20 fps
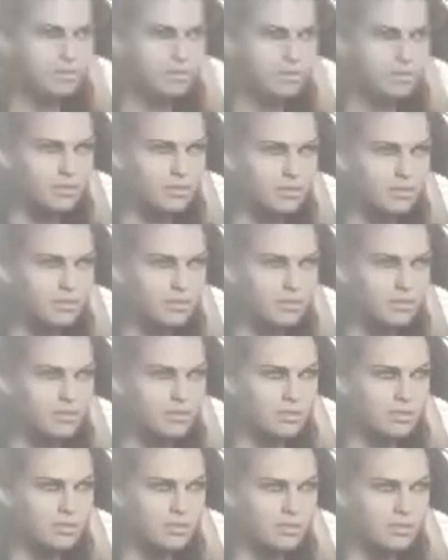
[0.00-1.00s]

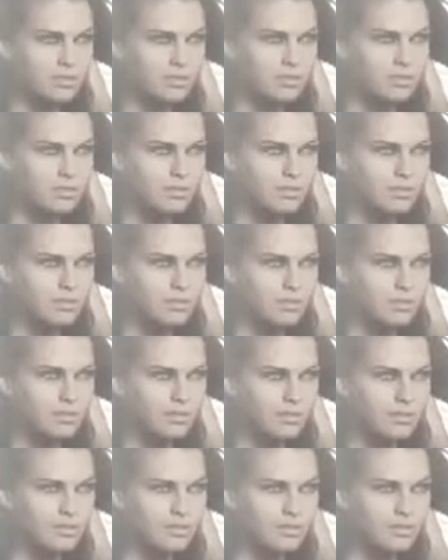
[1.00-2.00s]

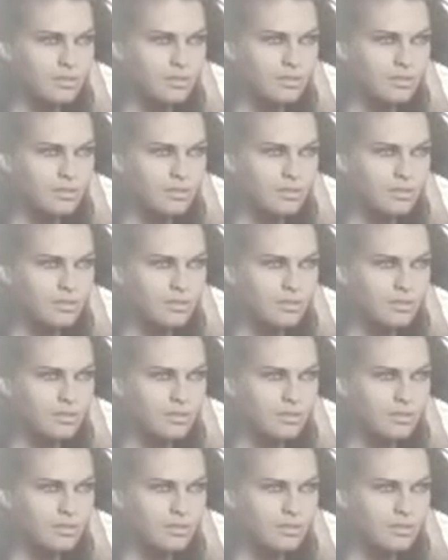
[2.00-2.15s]
(silence)